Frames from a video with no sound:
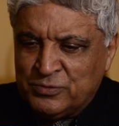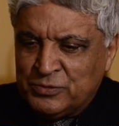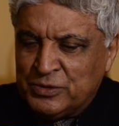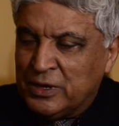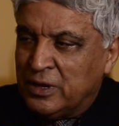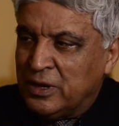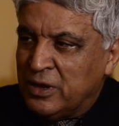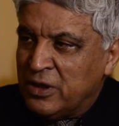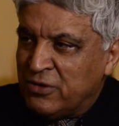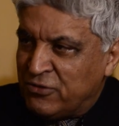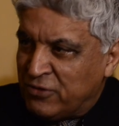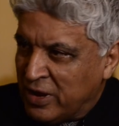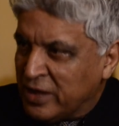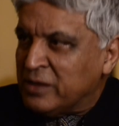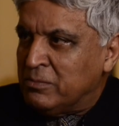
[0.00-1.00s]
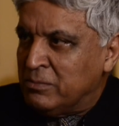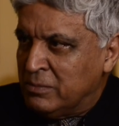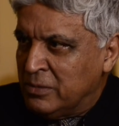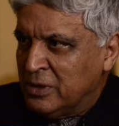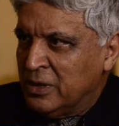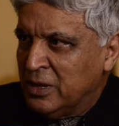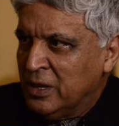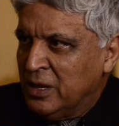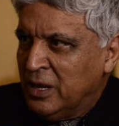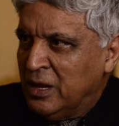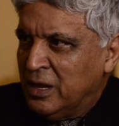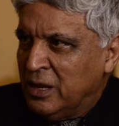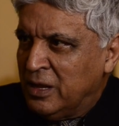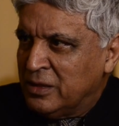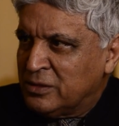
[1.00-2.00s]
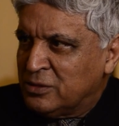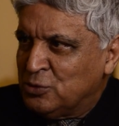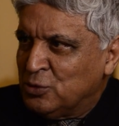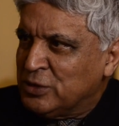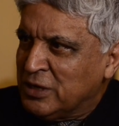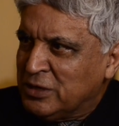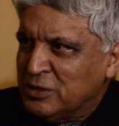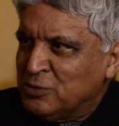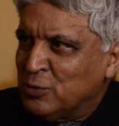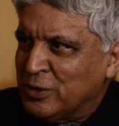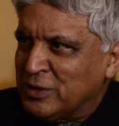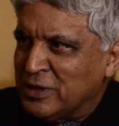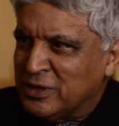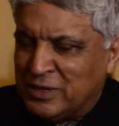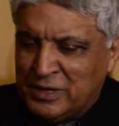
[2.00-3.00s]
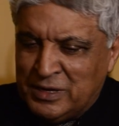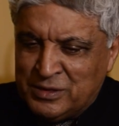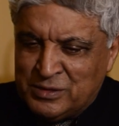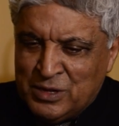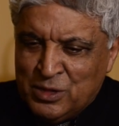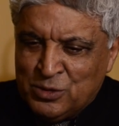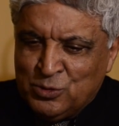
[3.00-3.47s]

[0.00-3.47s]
of the rhyme. So that is what ghazal is.